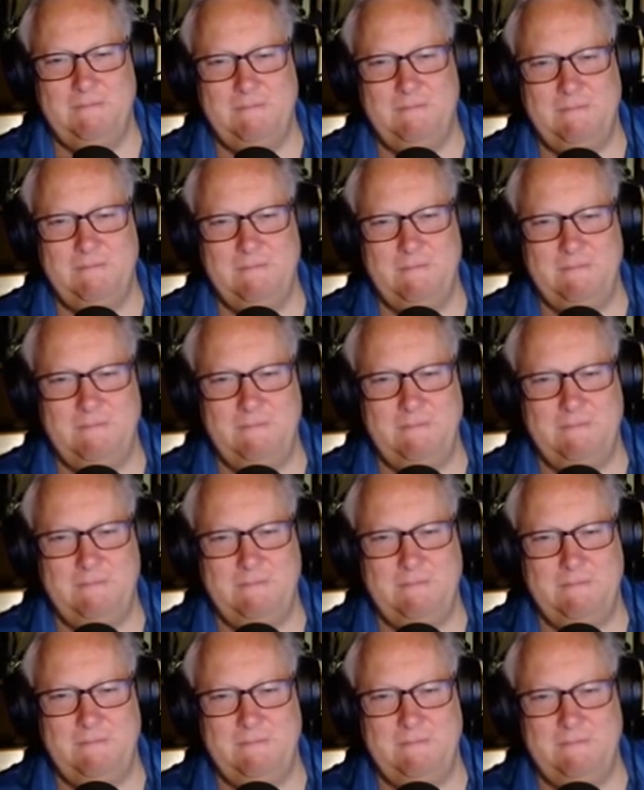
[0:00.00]

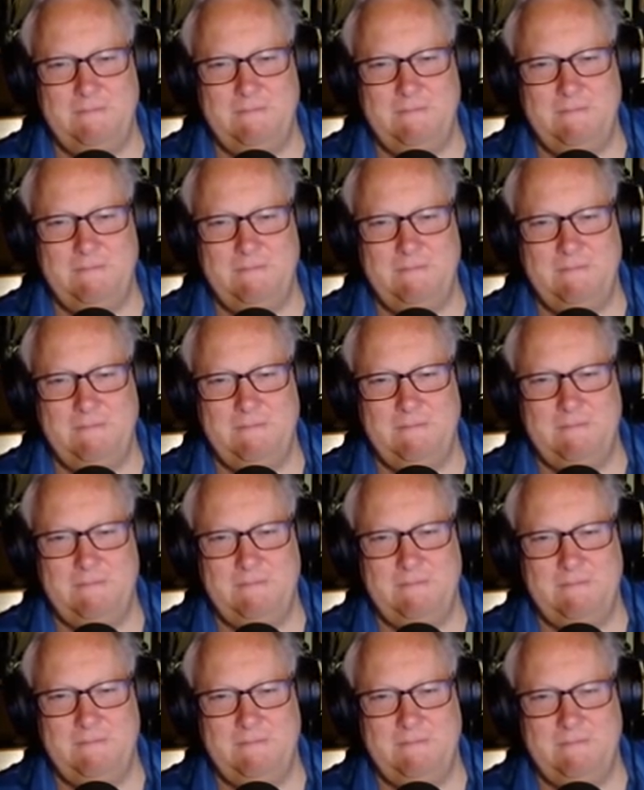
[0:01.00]

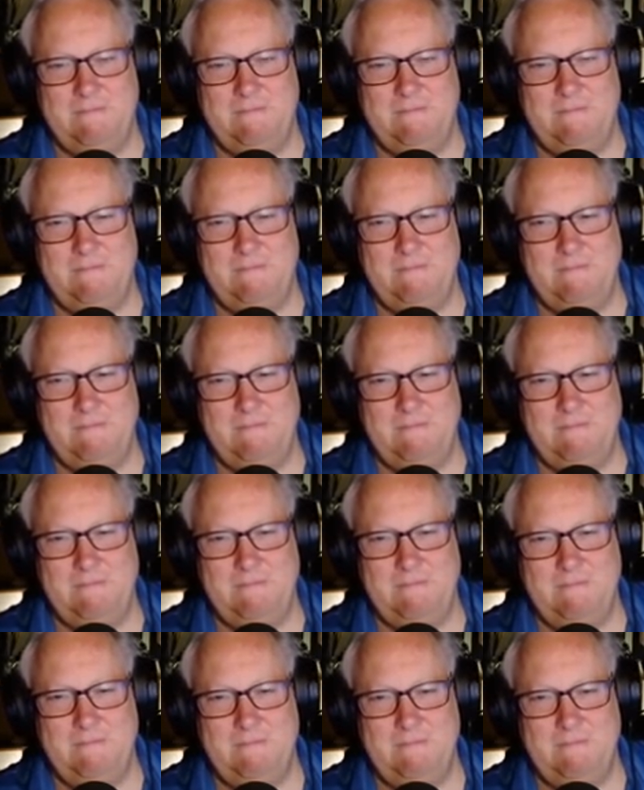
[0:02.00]

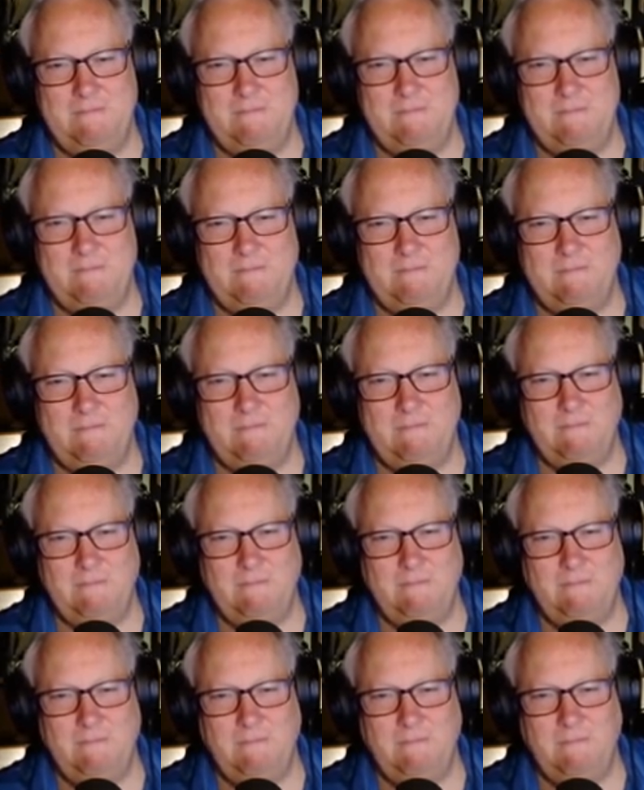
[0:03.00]

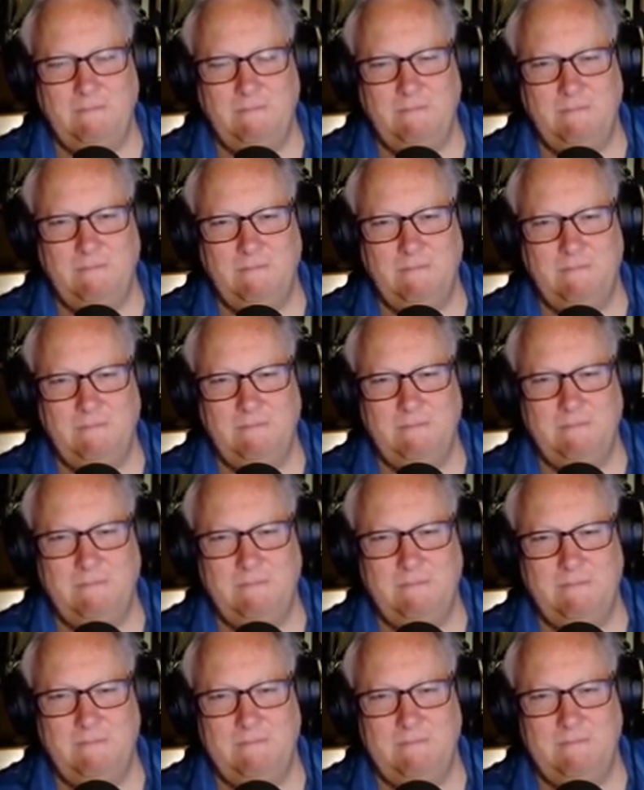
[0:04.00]

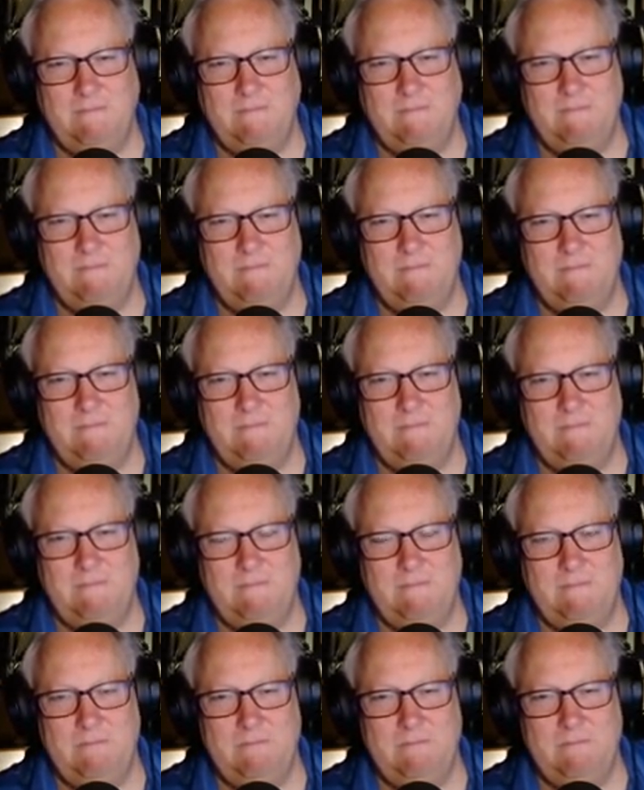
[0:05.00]

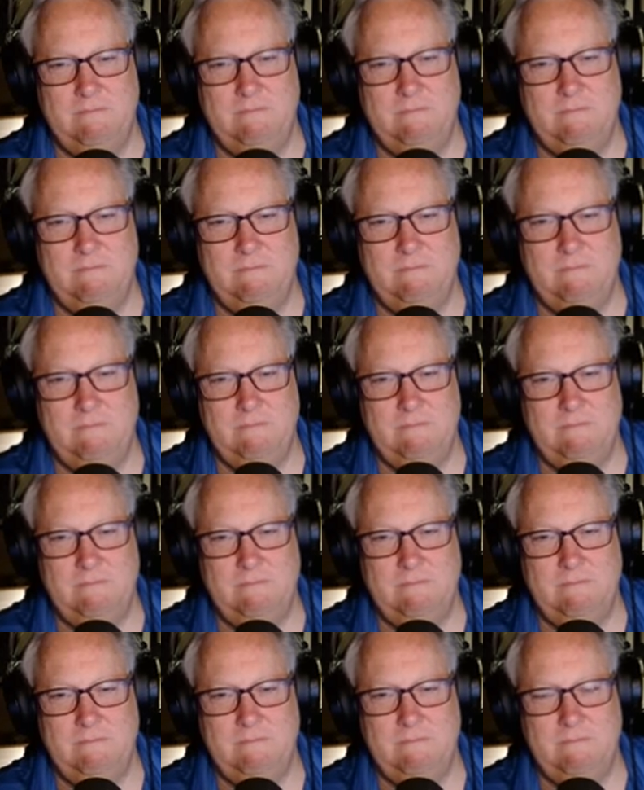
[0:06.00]

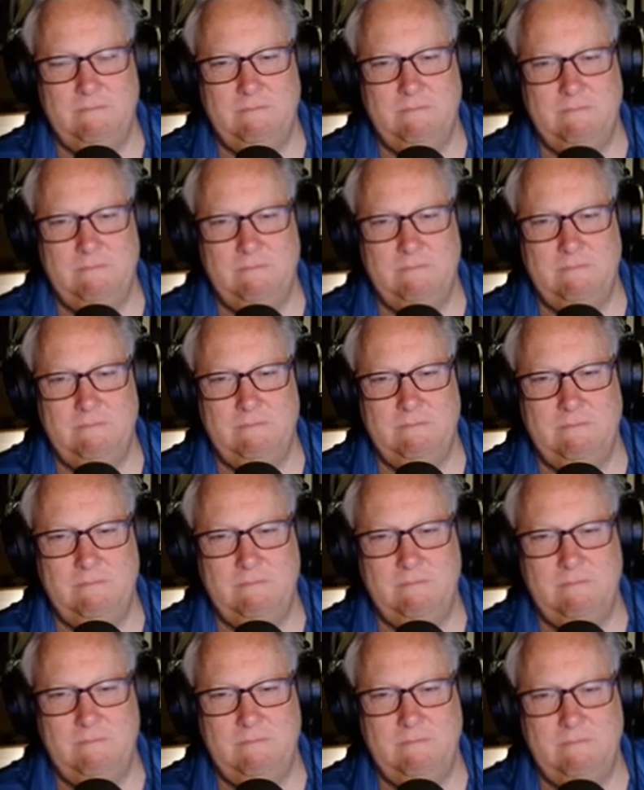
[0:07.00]
(not speaking)